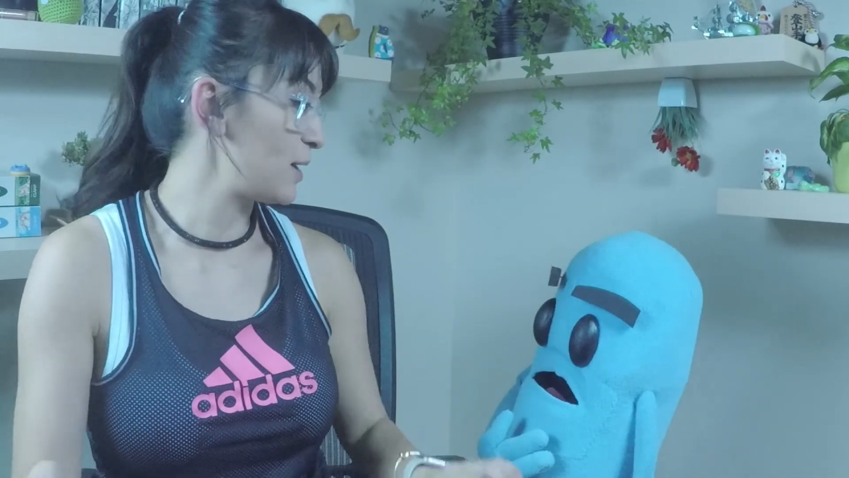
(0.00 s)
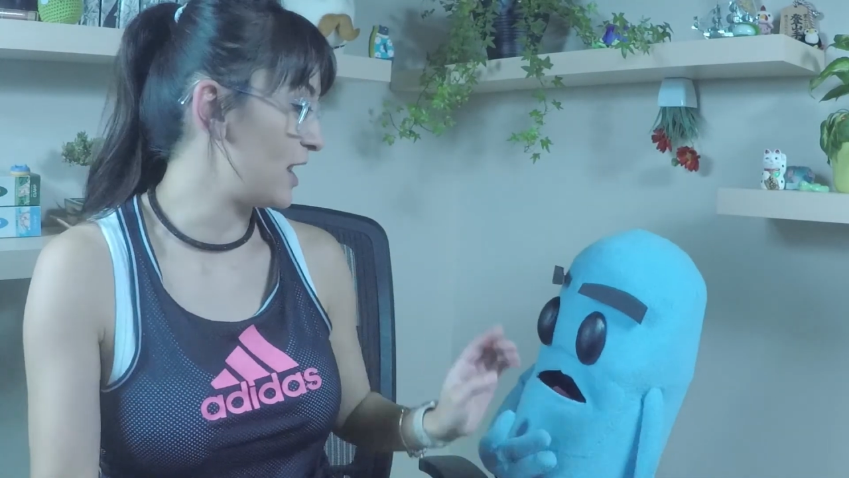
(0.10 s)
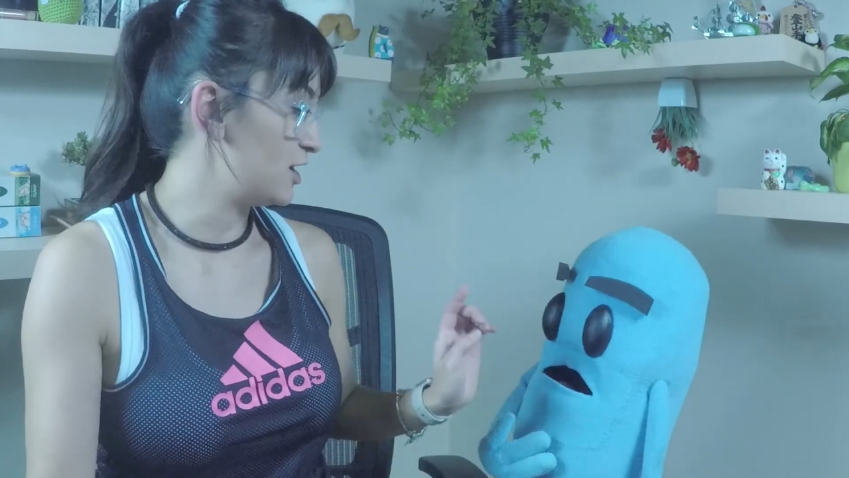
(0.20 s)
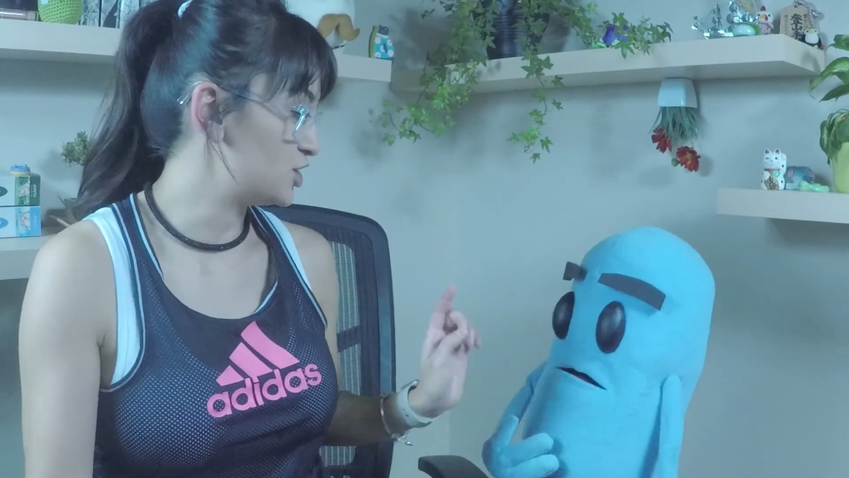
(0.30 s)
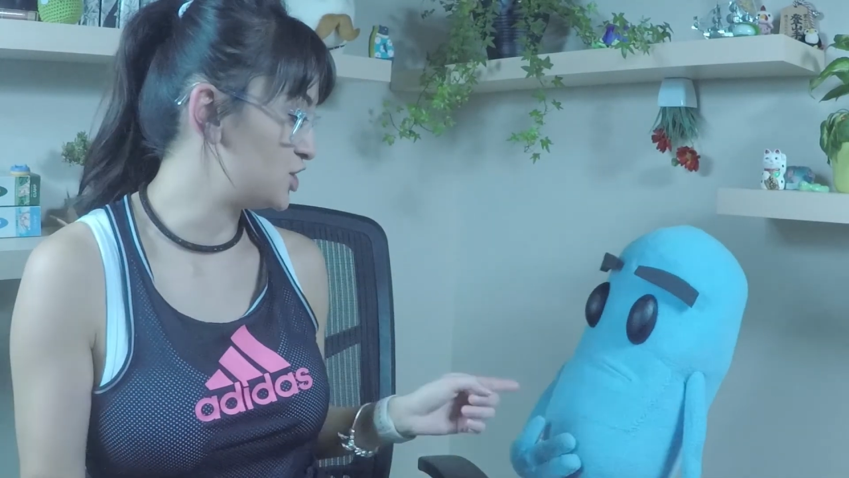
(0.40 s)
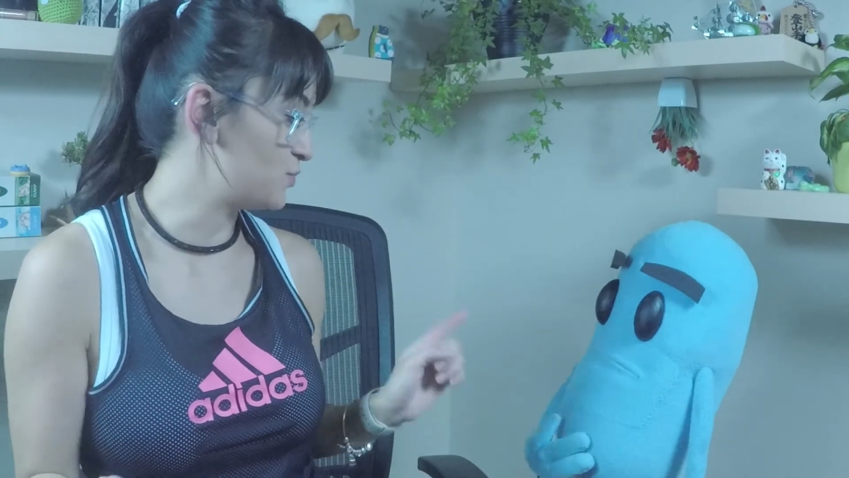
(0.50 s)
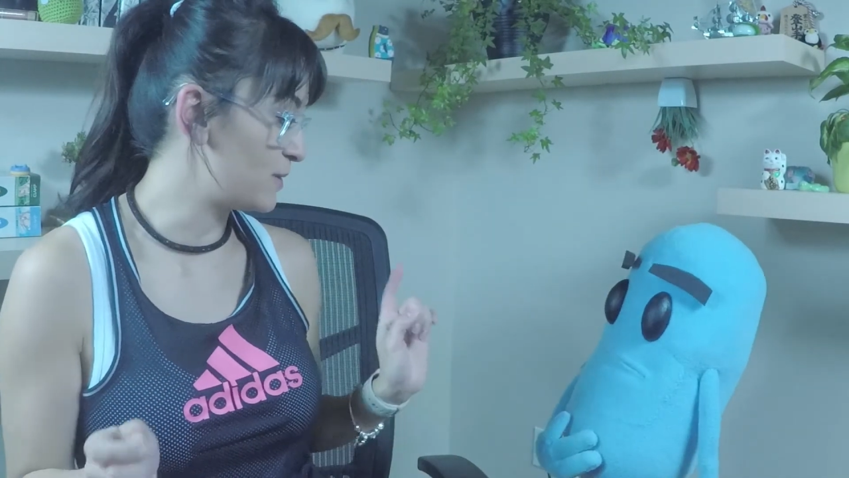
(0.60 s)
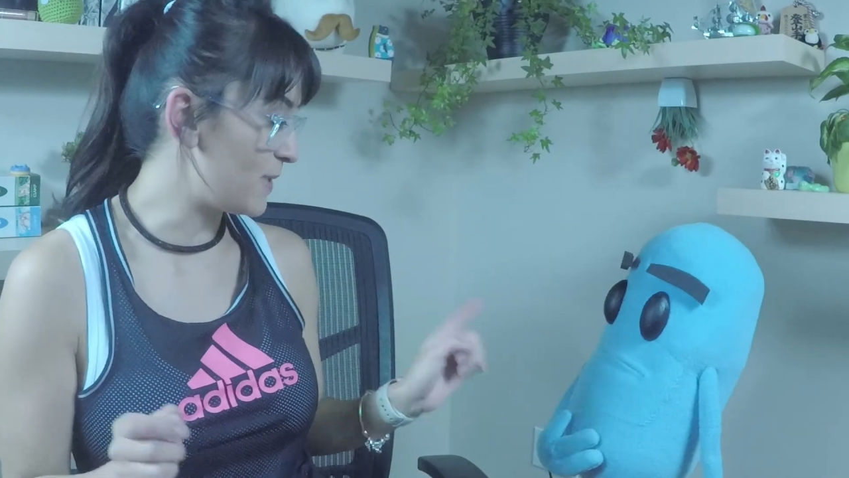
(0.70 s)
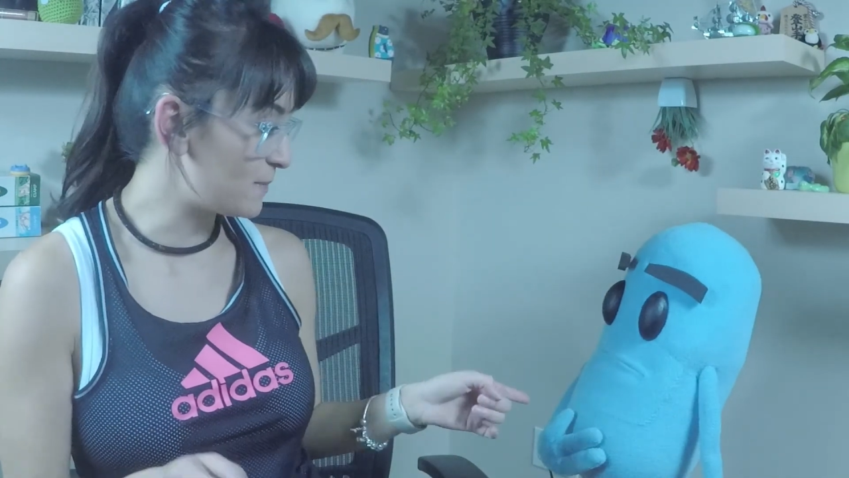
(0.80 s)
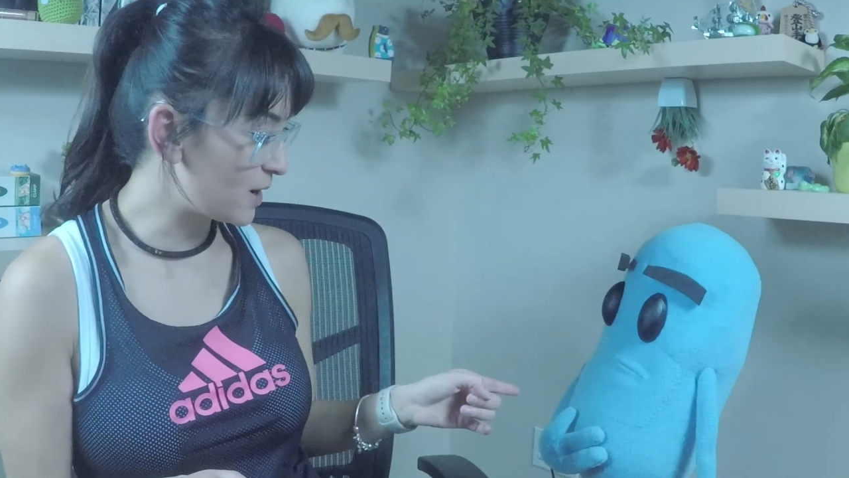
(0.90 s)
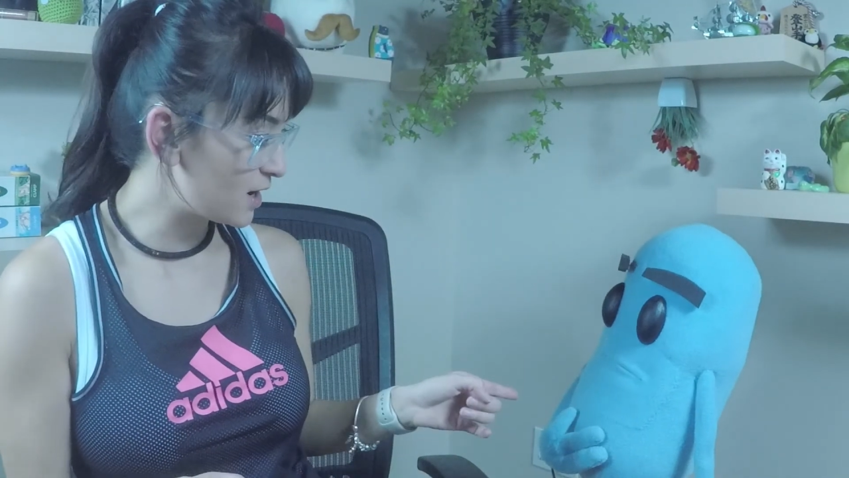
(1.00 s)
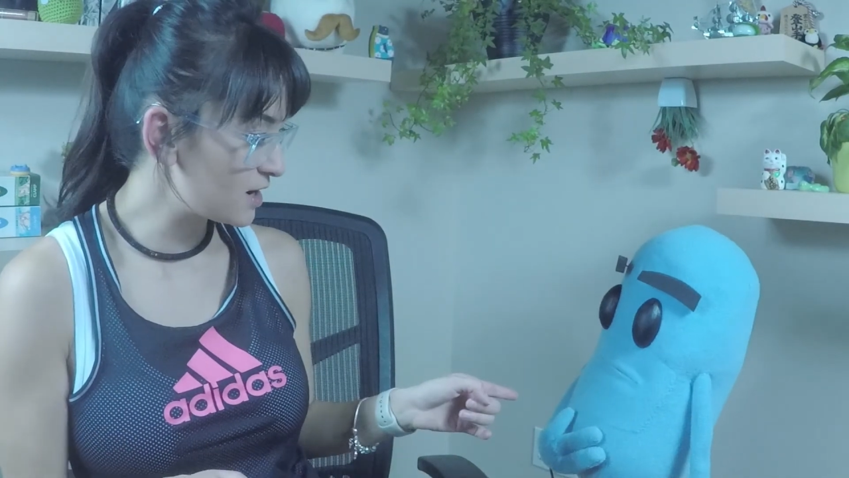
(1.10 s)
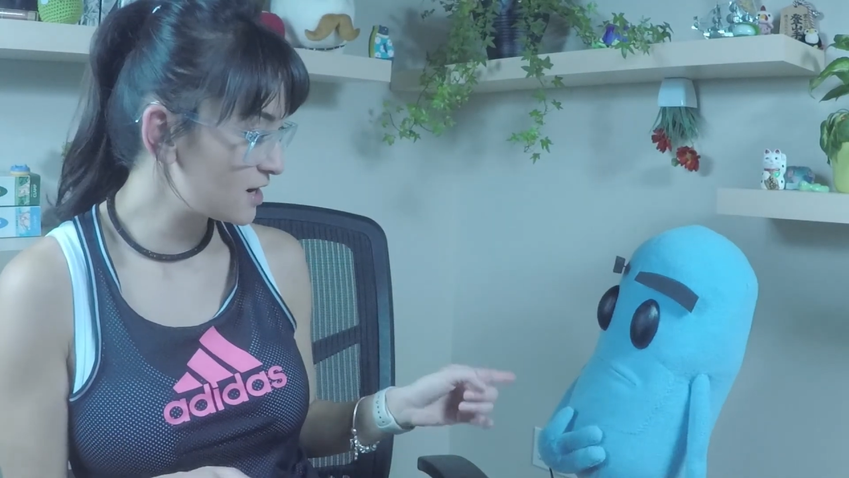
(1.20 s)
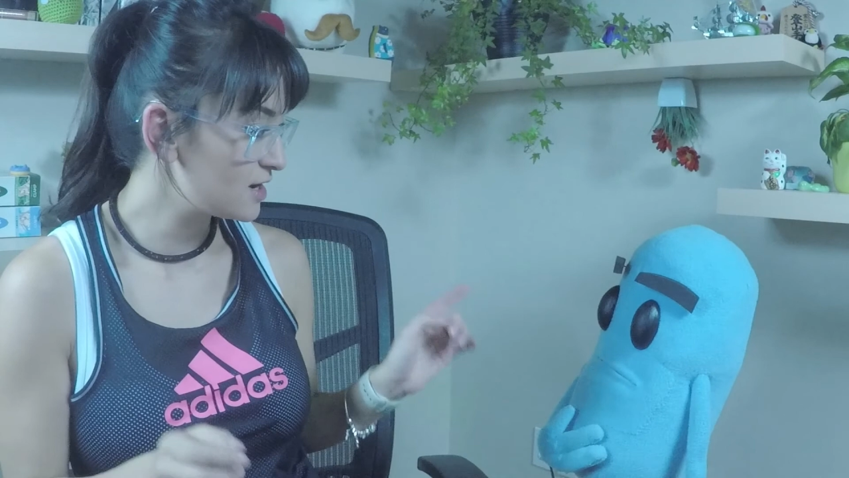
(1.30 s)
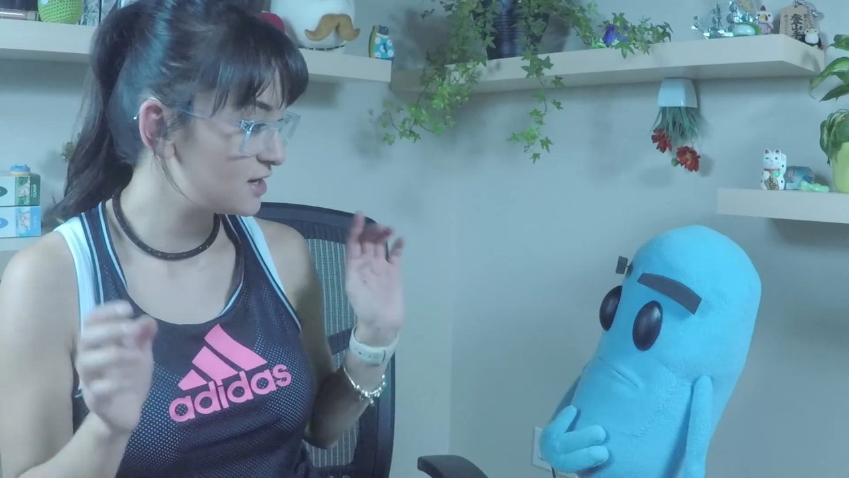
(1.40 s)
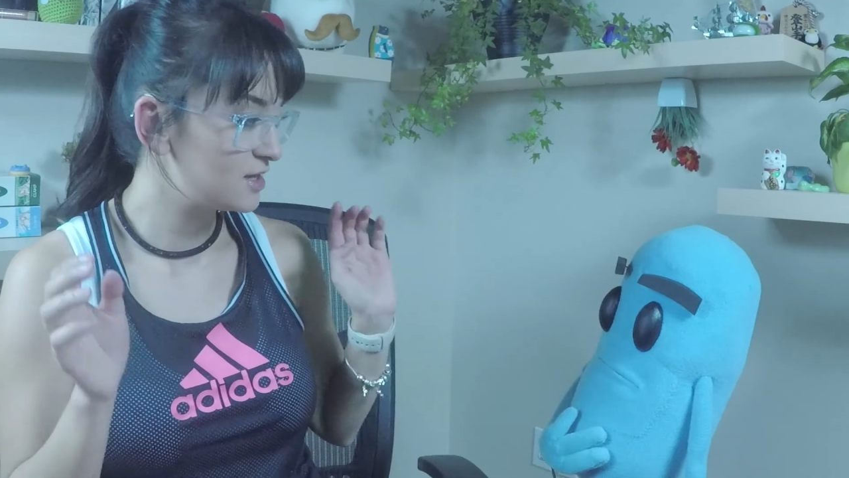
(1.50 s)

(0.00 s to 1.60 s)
Okay, wait, do you remember